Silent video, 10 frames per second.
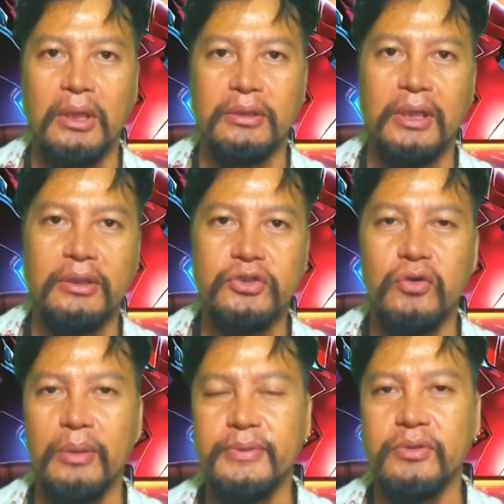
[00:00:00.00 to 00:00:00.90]
Donald
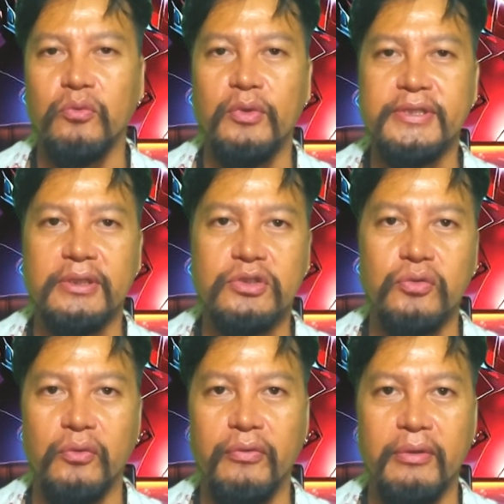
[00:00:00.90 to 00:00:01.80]
Trump's recent
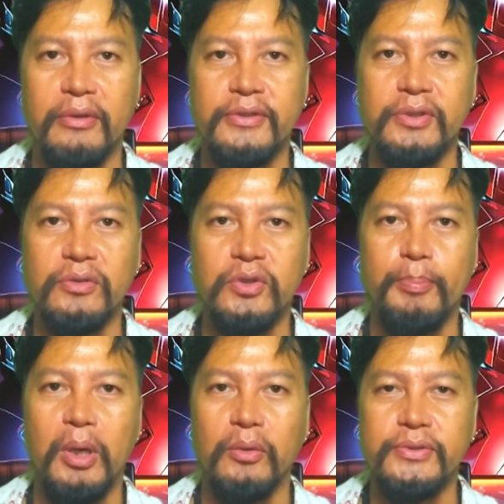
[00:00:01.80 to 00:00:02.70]
Truth Social
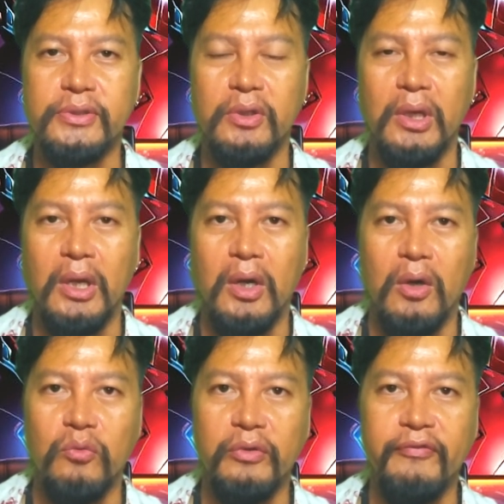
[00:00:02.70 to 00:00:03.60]
posts
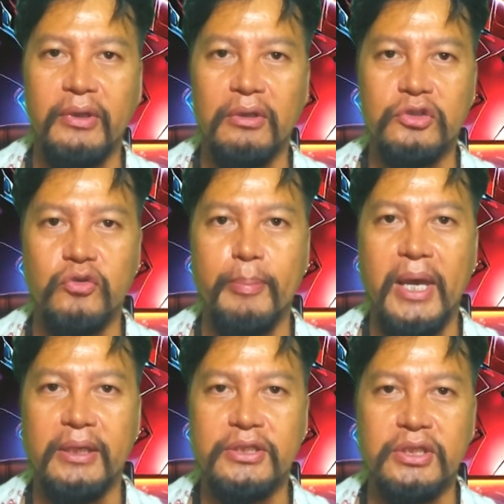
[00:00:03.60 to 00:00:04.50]
reveal a
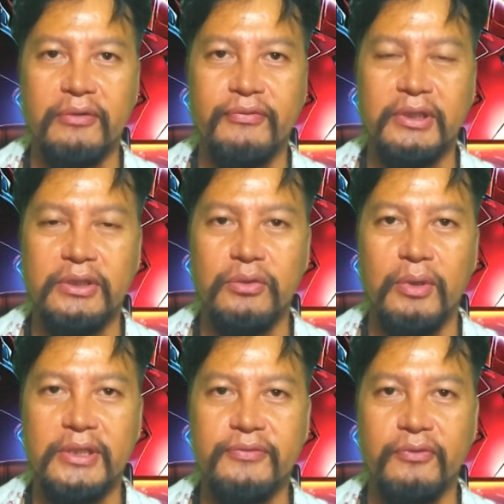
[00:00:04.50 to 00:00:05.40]
dramatic shift in U.S.